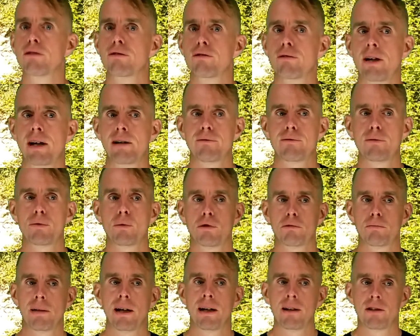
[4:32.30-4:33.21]
from that force
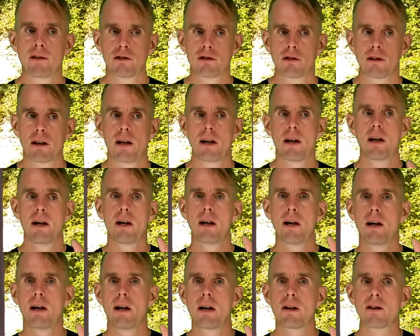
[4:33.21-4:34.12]
balance.
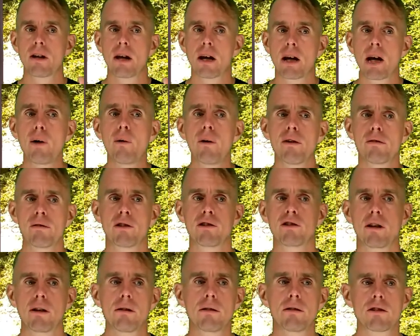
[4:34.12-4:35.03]
The lower
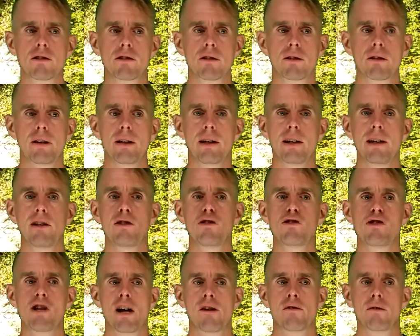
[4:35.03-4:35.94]
result is
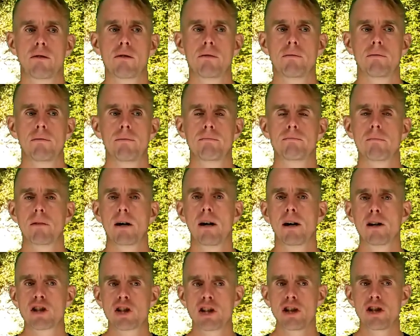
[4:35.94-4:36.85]
general.
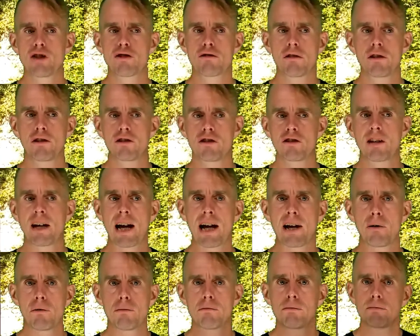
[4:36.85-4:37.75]
Our shear stress
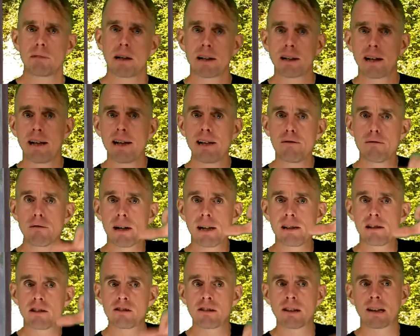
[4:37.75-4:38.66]
tau at any
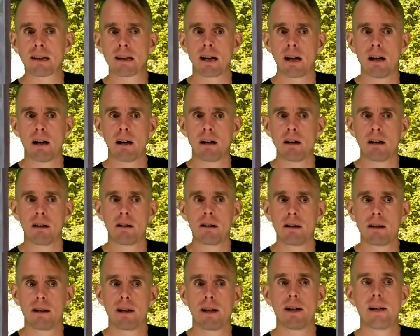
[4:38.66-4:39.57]
radius little r
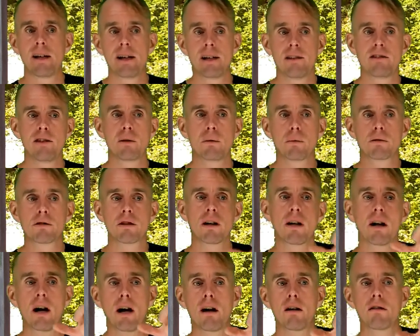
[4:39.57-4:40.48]
is equal to
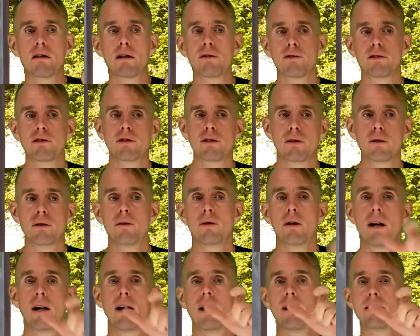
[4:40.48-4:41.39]
r over 2
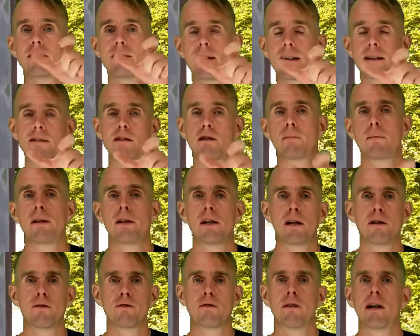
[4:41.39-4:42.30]
delta p
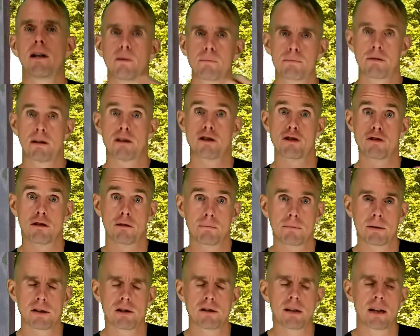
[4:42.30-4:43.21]
over l, pressure drop
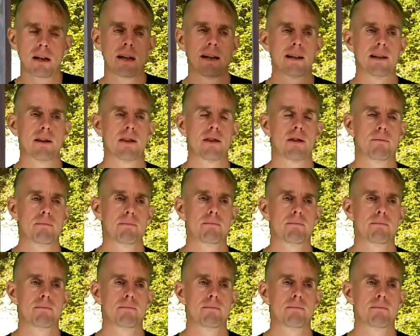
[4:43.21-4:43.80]
per unit length.